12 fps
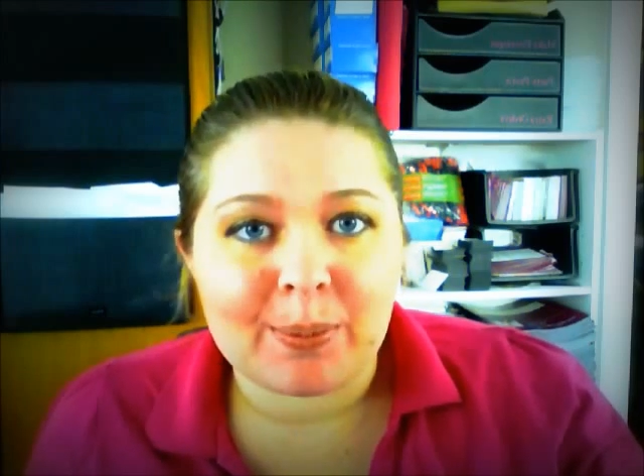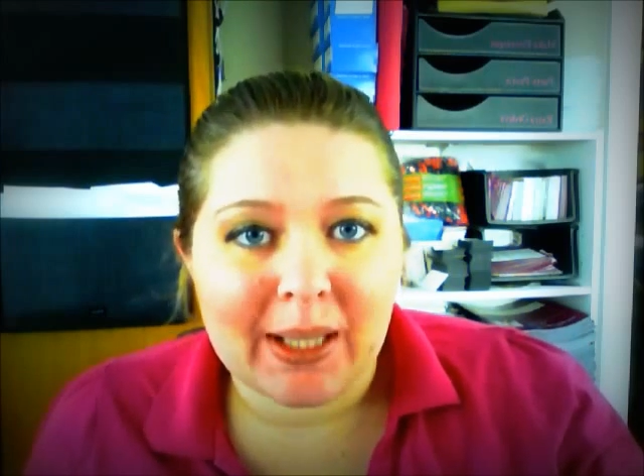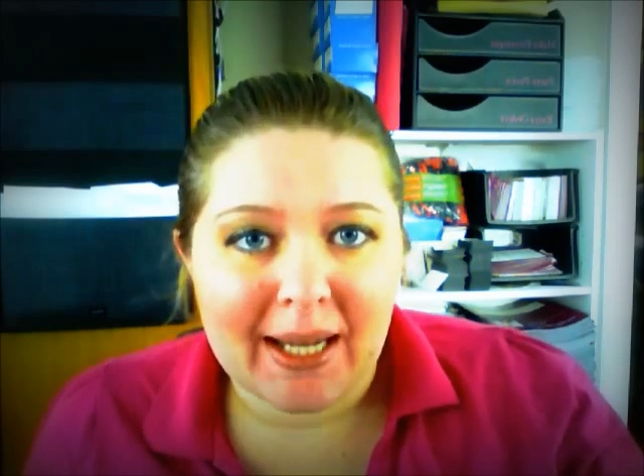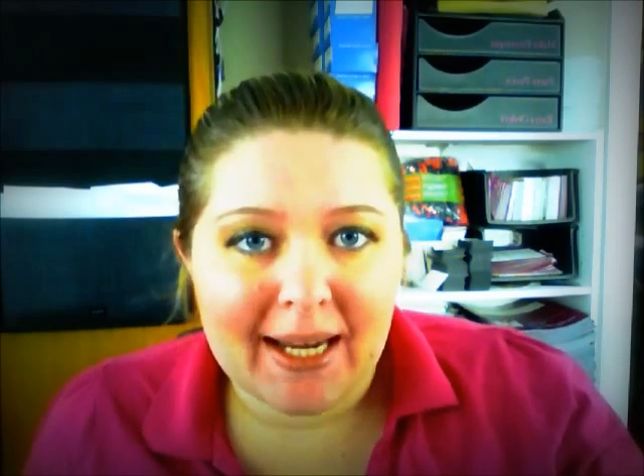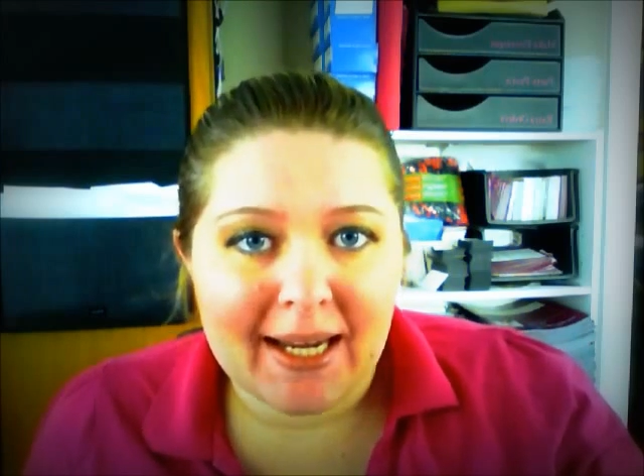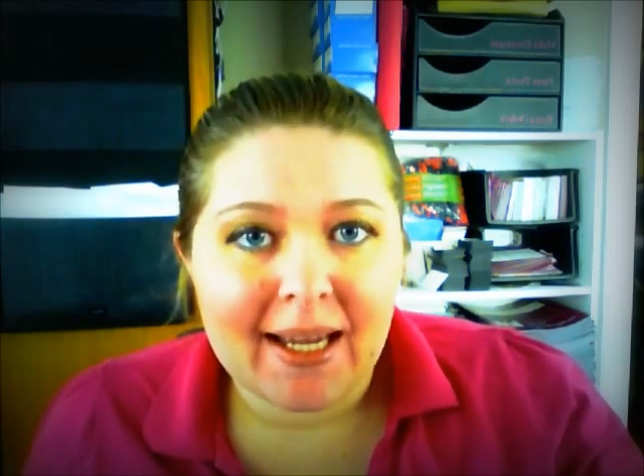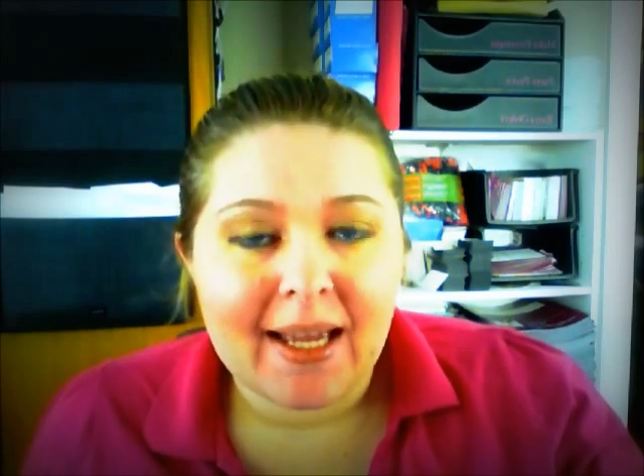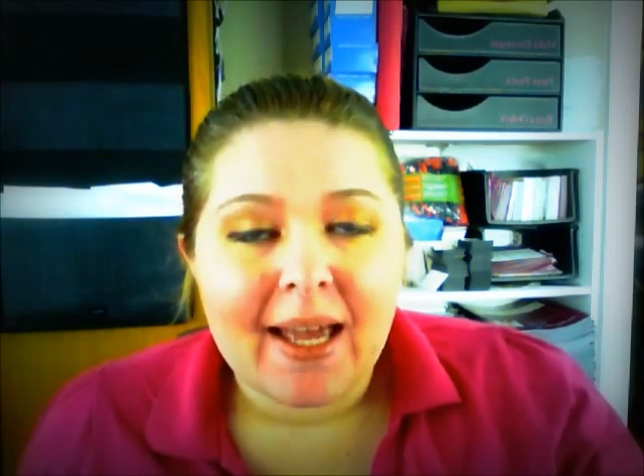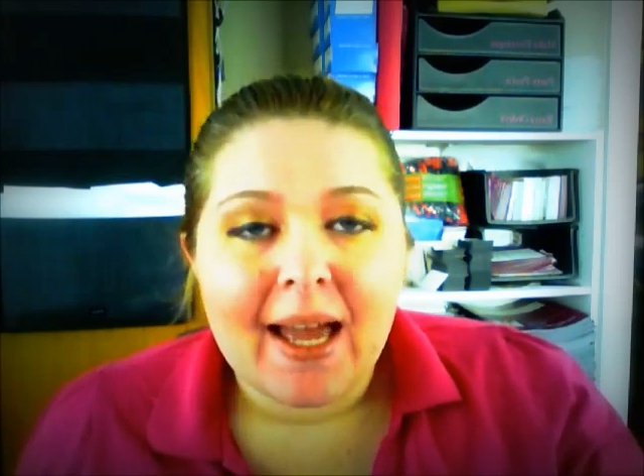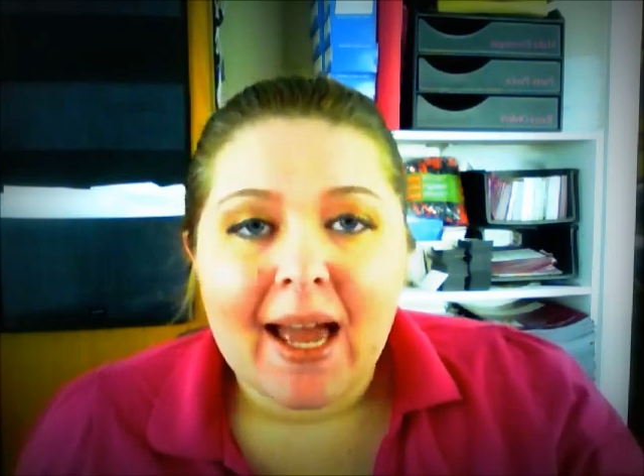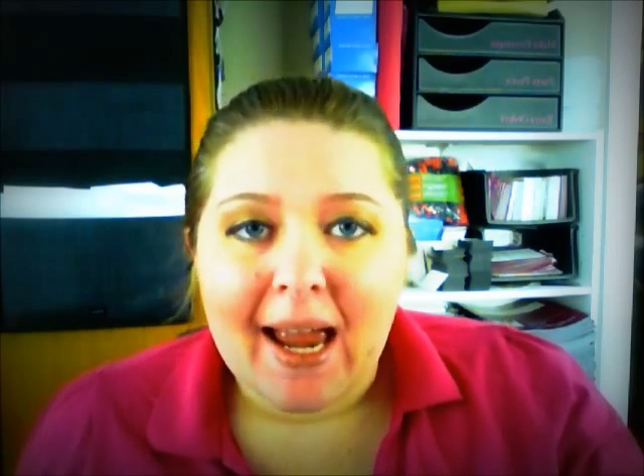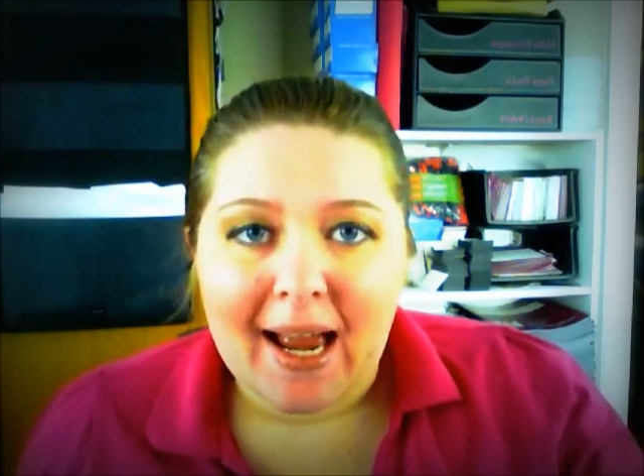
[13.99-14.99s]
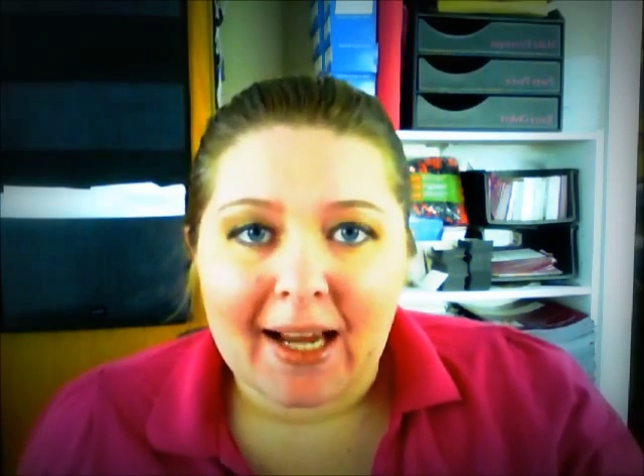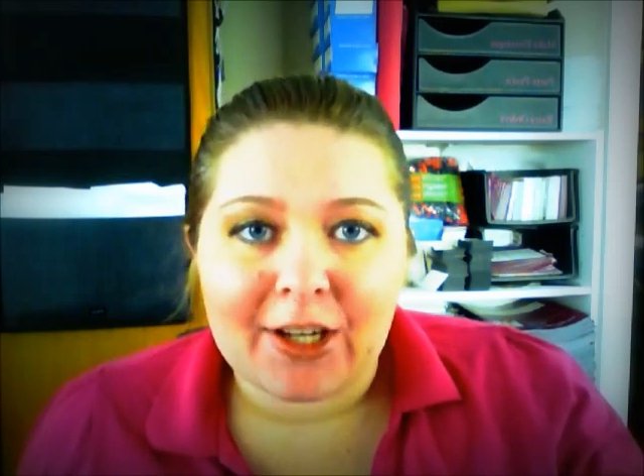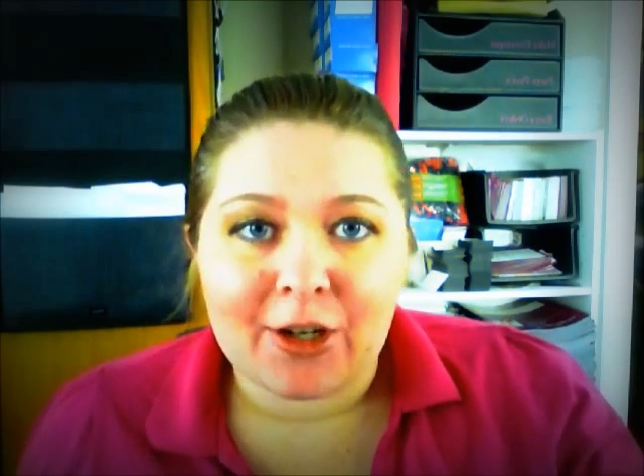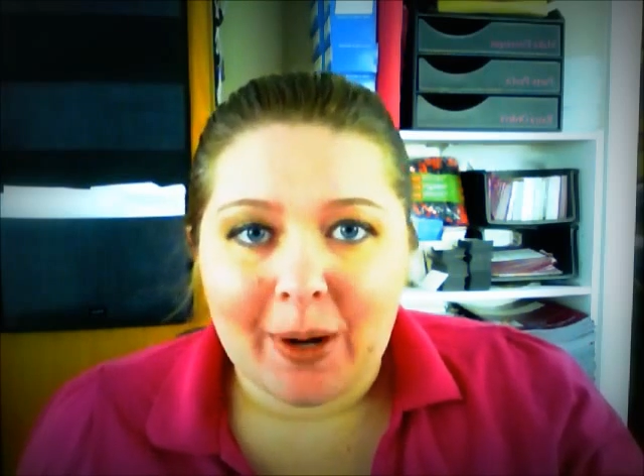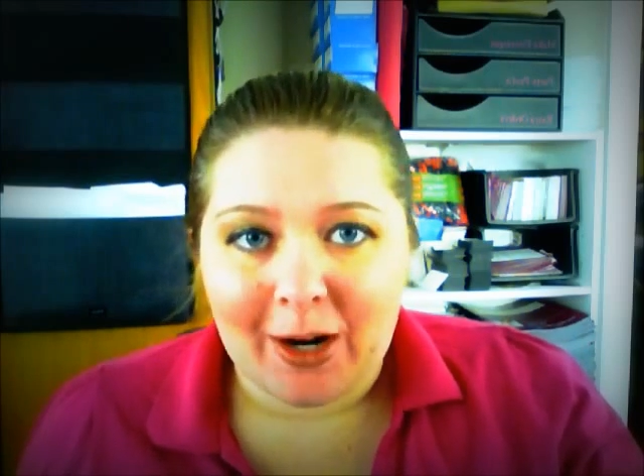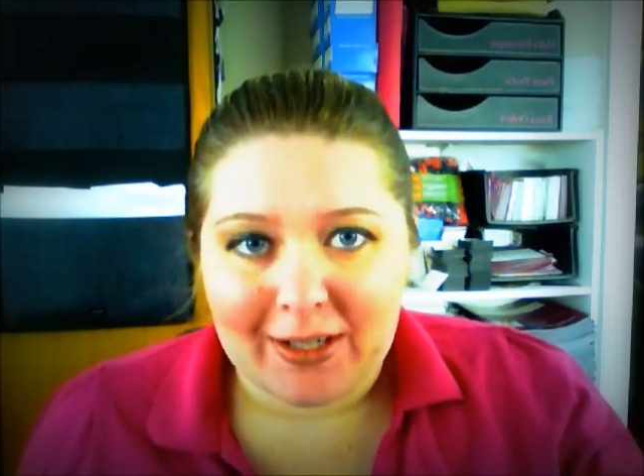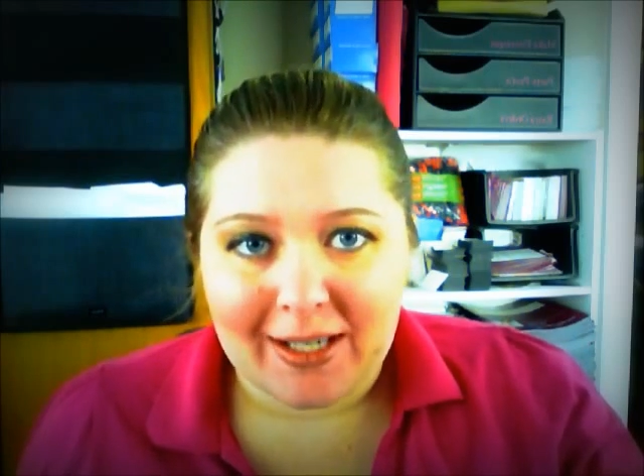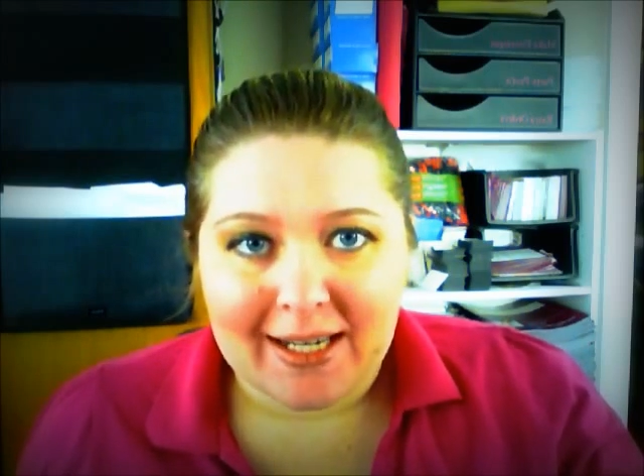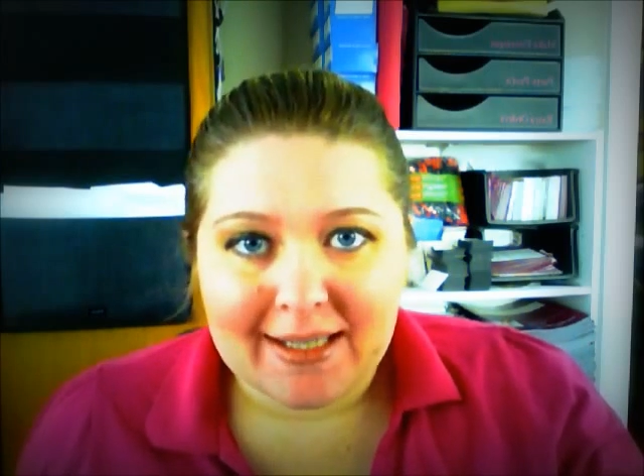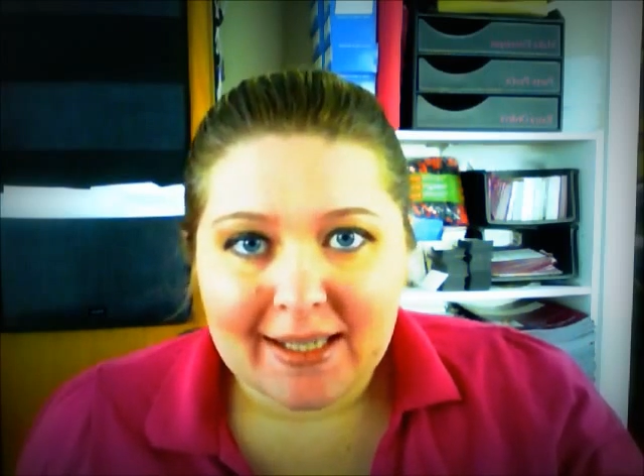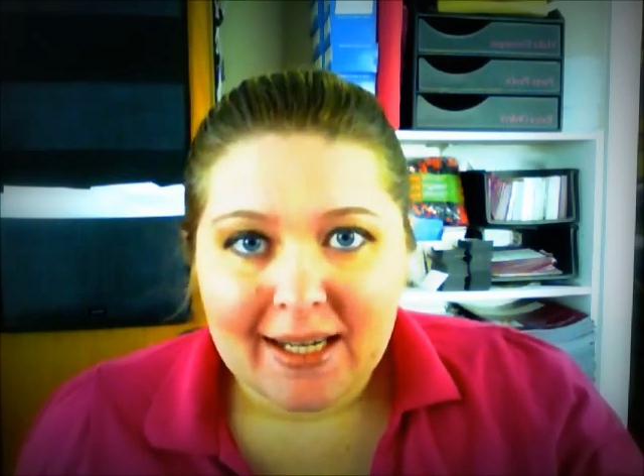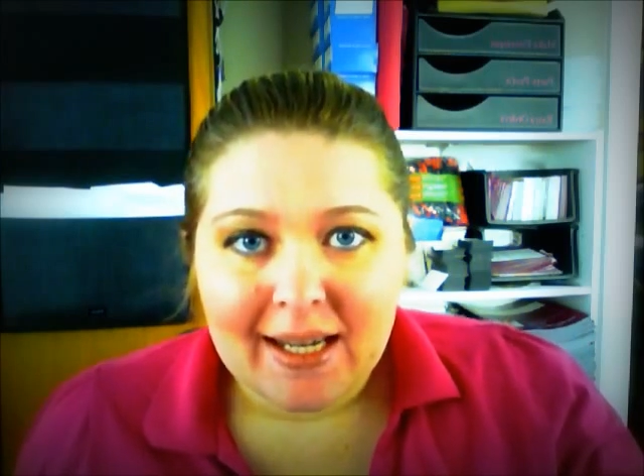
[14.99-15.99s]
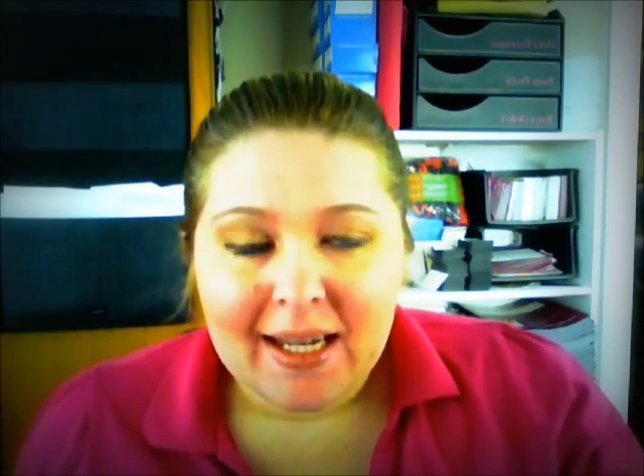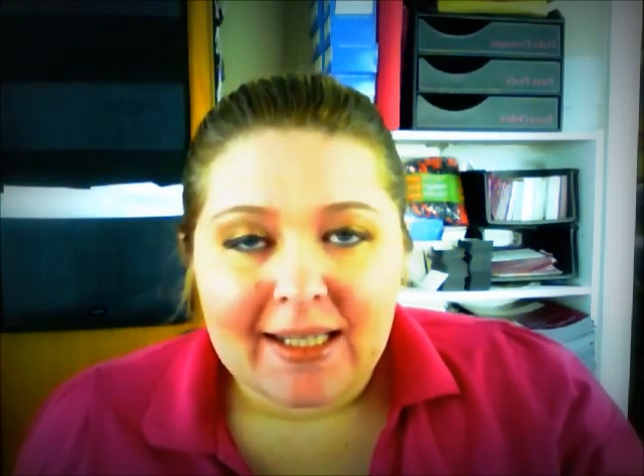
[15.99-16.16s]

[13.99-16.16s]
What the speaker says: play at your parties.